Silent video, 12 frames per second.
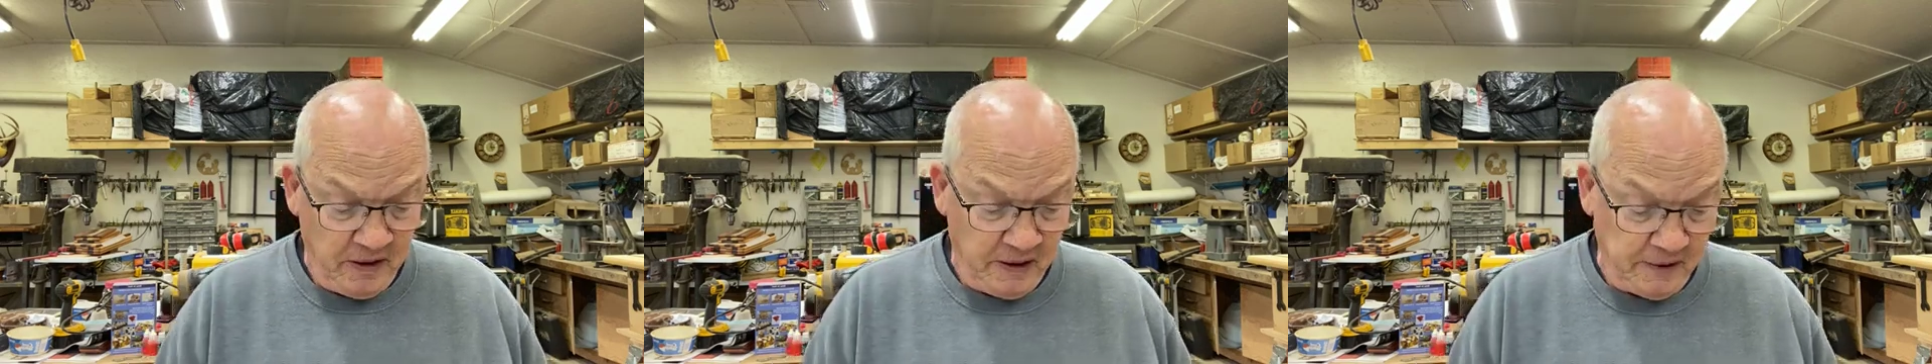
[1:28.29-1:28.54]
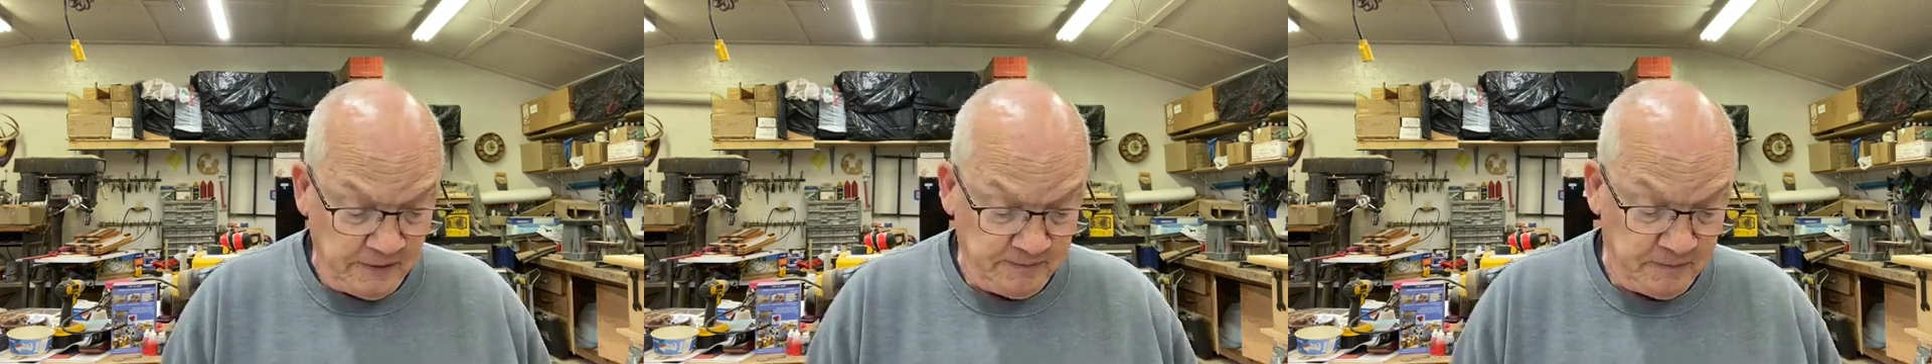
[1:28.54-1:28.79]

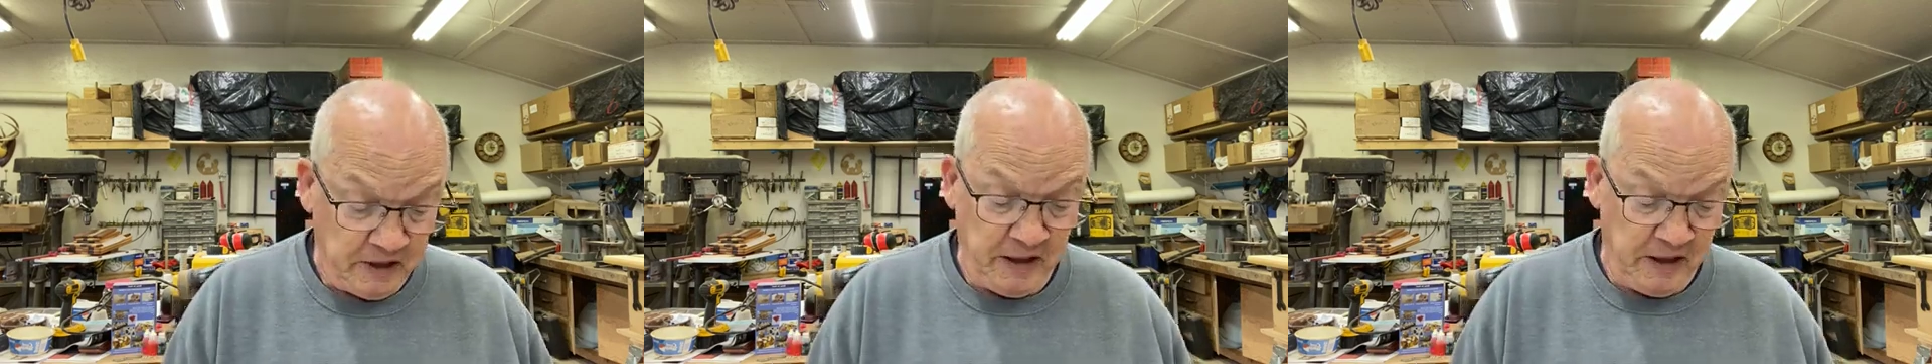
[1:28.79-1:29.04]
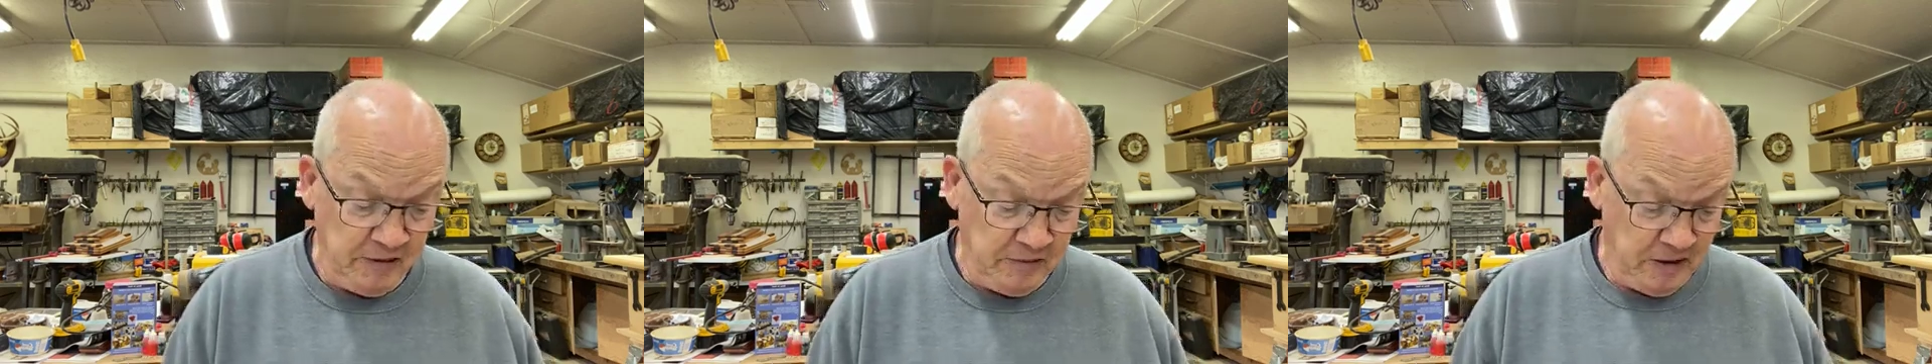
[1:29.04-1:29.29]
um,
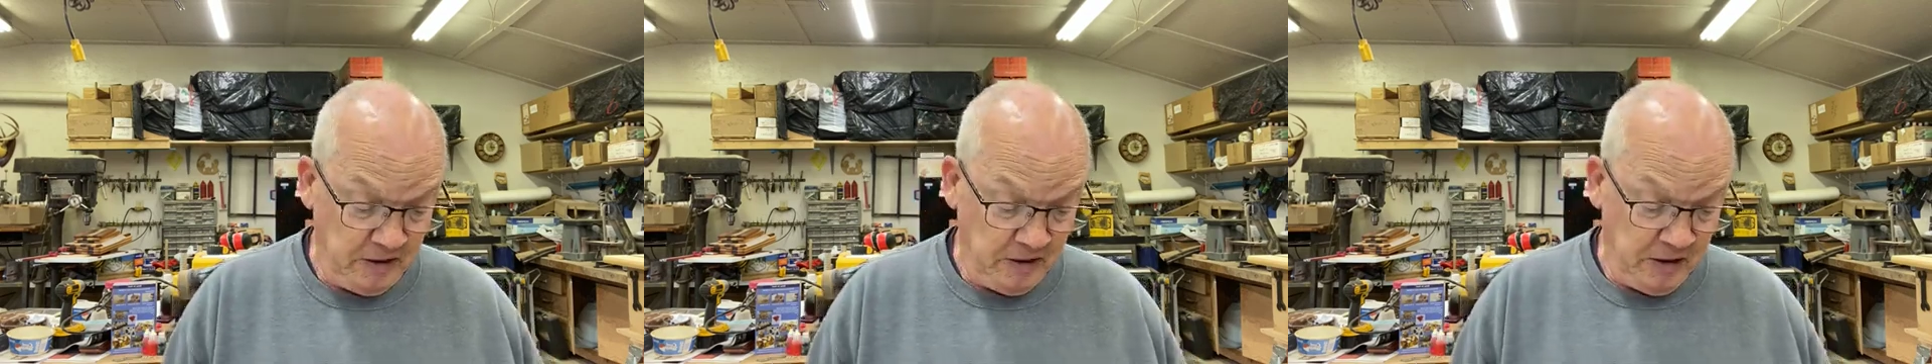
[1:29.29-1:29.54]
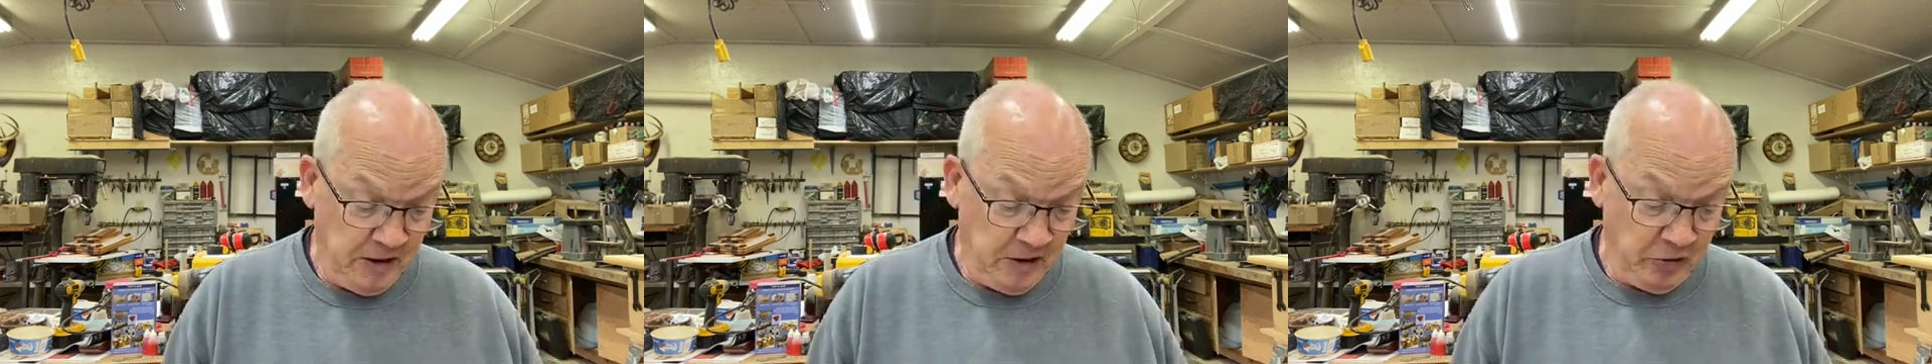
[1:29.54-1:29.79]
and
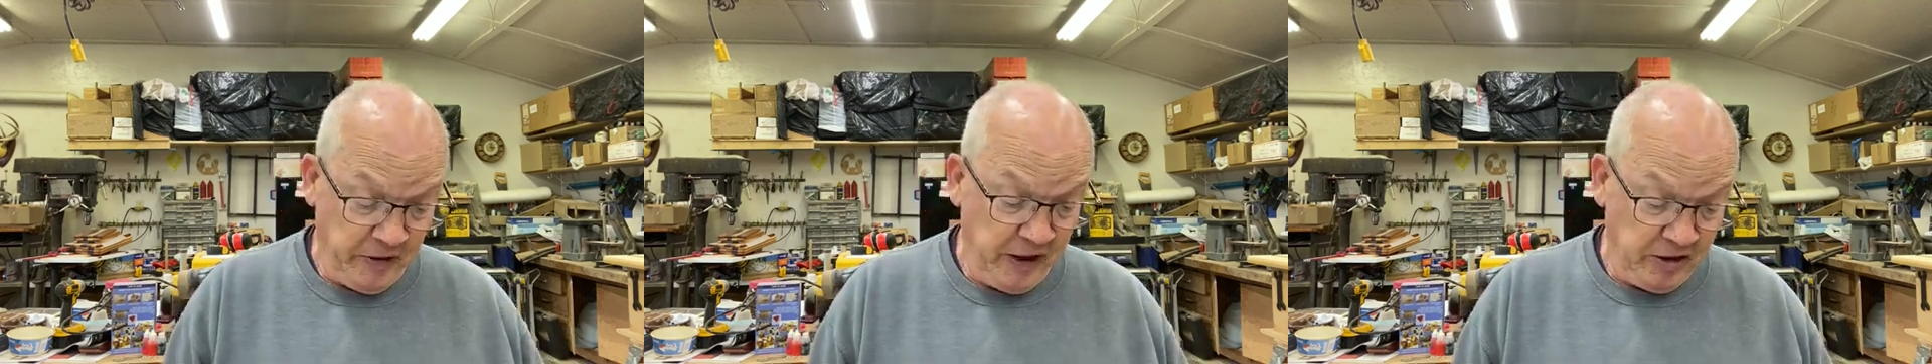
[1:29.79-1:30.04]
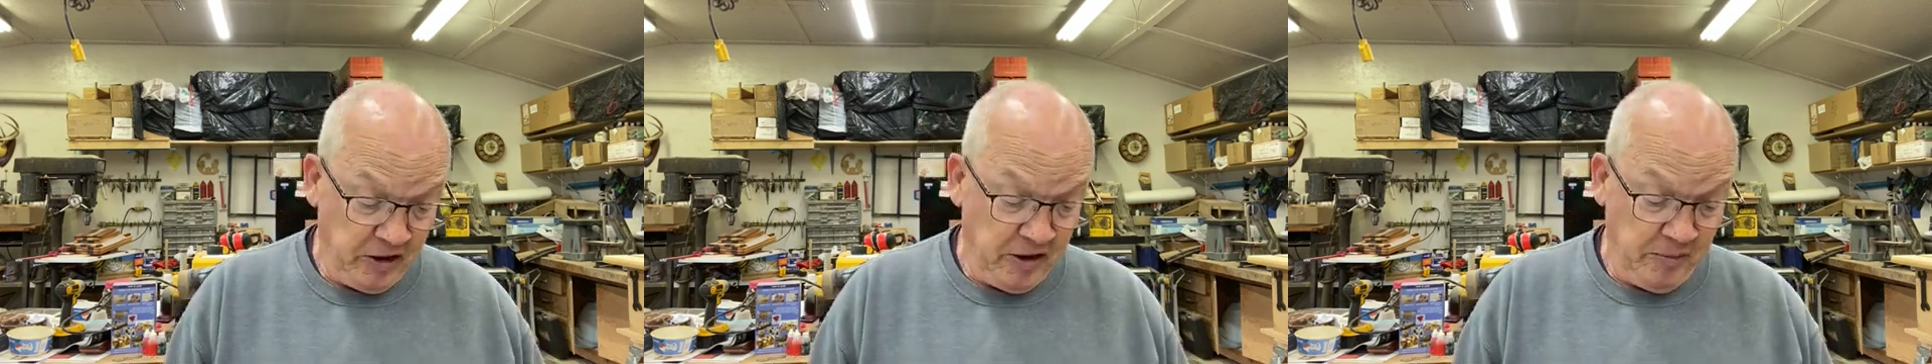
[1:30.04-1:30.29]

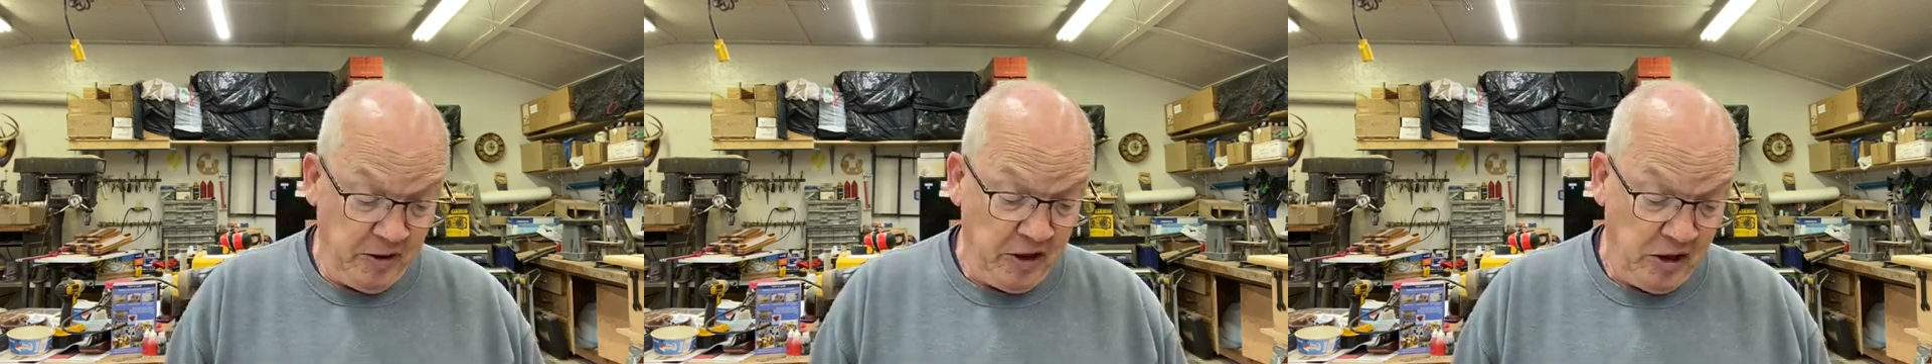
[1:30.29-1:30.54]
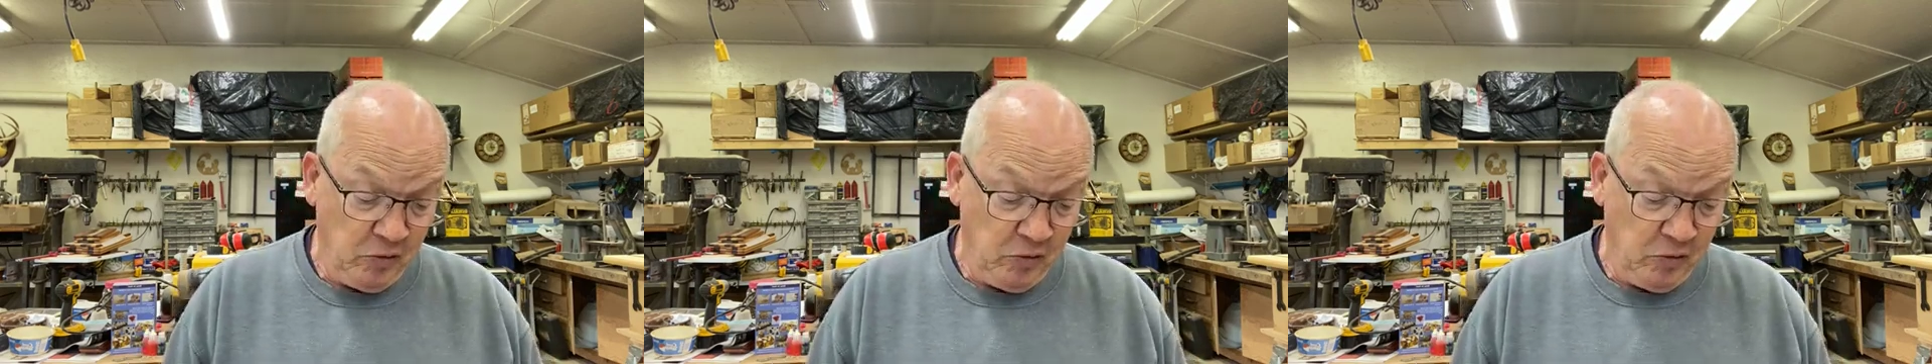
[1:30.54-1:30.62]
granted, I mean,